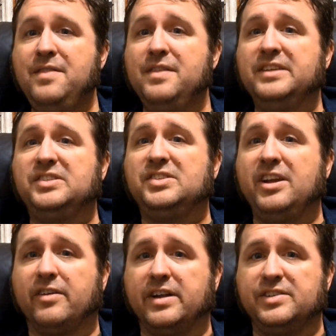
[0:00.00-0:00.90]
In this
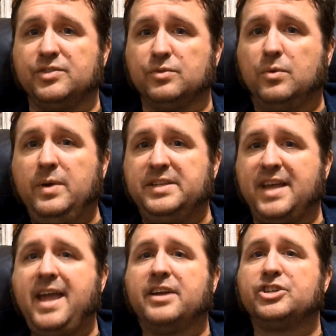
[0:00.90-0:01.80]
series, we
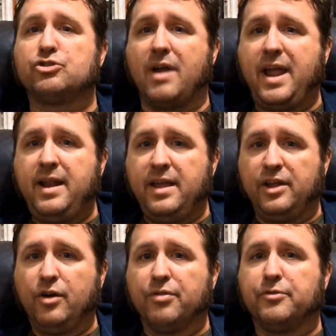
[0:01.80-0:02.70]
take a trade
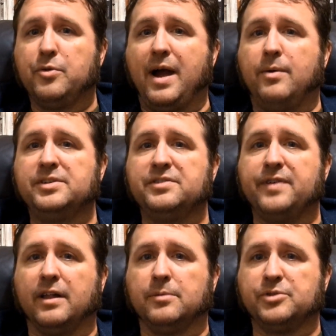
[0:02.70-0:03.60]
and go through how it
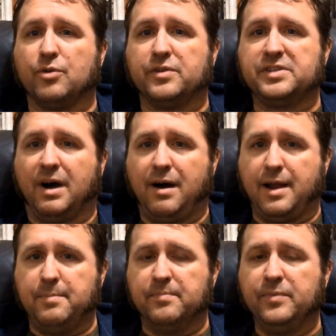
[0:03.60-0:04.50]
developed over
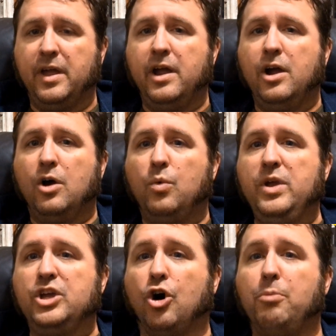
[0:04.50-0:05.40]
time.
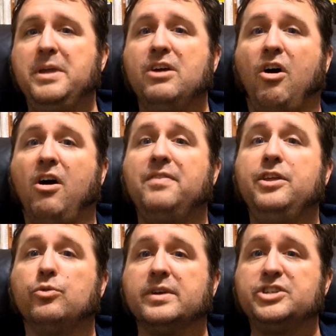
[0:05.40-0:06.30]
We go
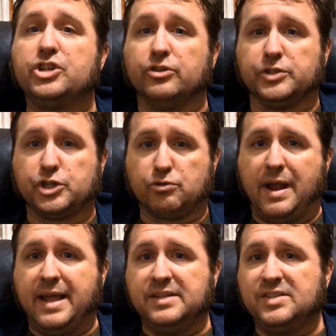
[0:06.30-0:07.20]
beyond the original
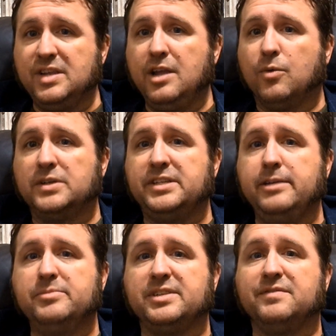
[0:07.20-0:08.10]
trade, seeing what
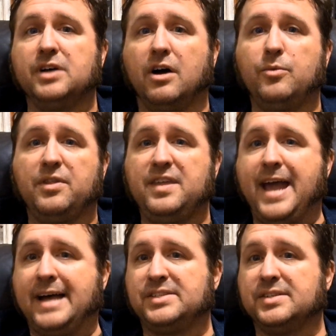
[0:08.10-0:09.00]
teams have done with
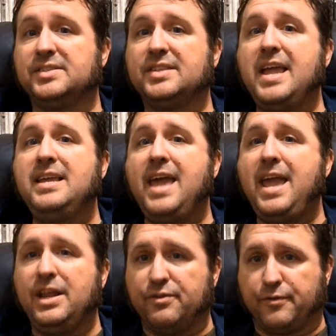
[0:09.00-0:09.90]
the assets they
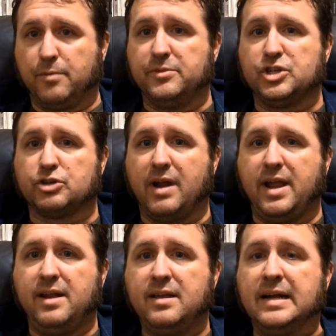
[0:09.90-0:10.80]
gained from the
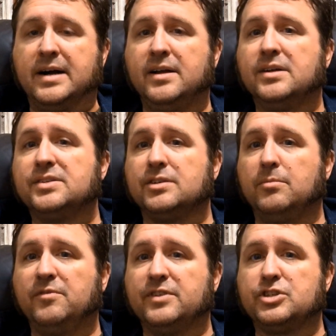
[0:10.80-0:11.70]
trade.
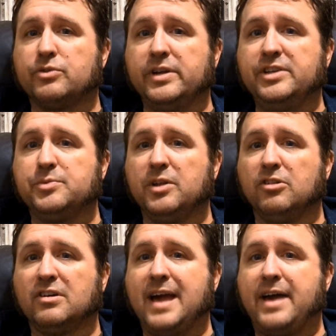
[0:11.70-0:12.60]
Some of the trees we
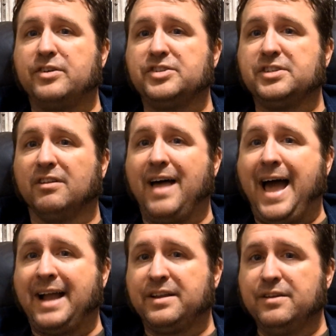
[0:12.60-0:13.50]
look at are still
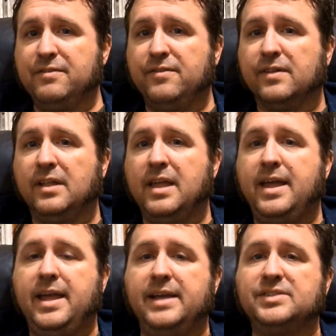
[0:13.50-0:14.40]
active,
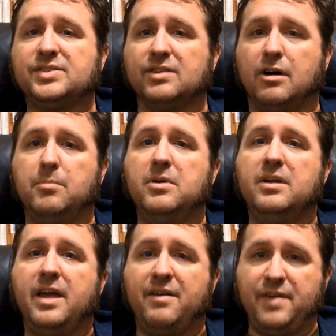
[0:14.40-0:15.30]
and some
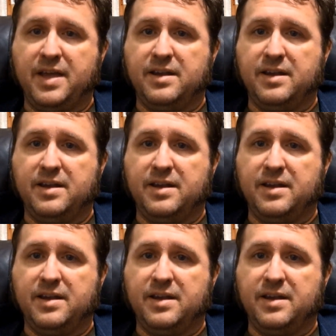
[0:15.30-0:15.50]
have